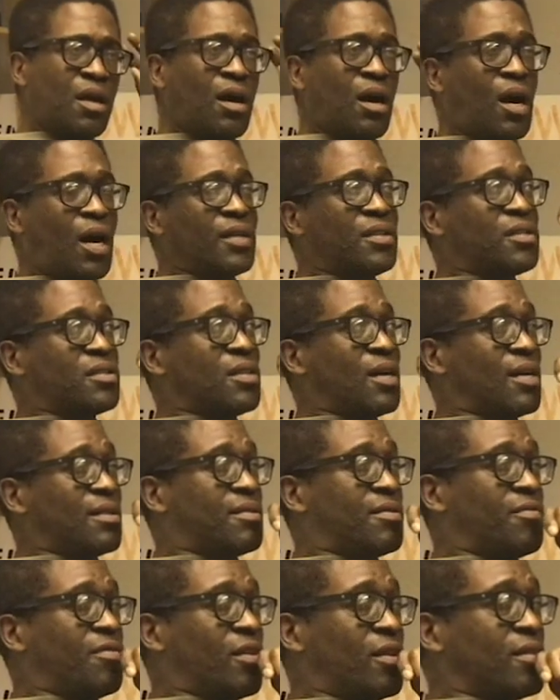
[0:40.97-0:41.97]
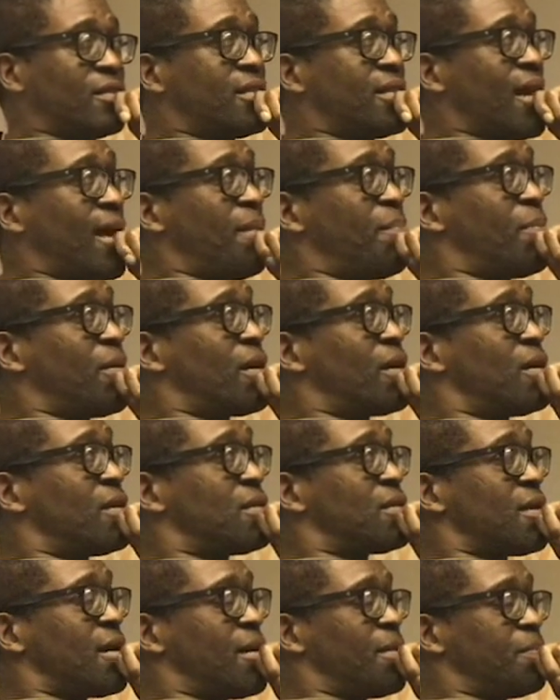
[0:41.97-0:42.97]
I decided to volunteer
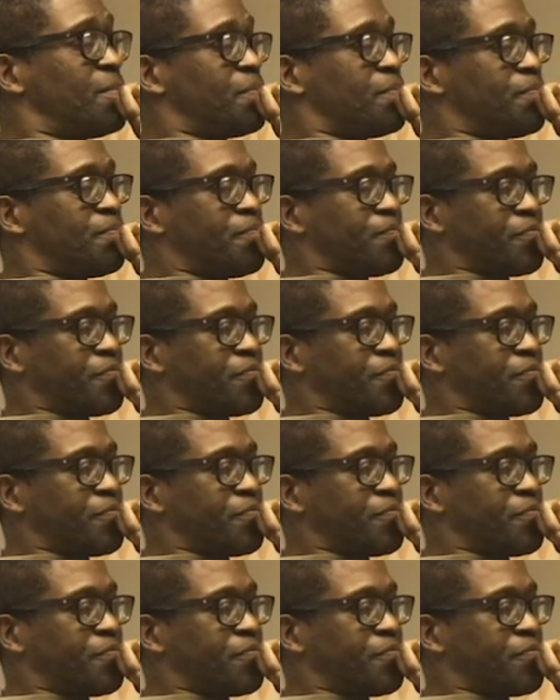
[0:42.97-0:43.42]
because I've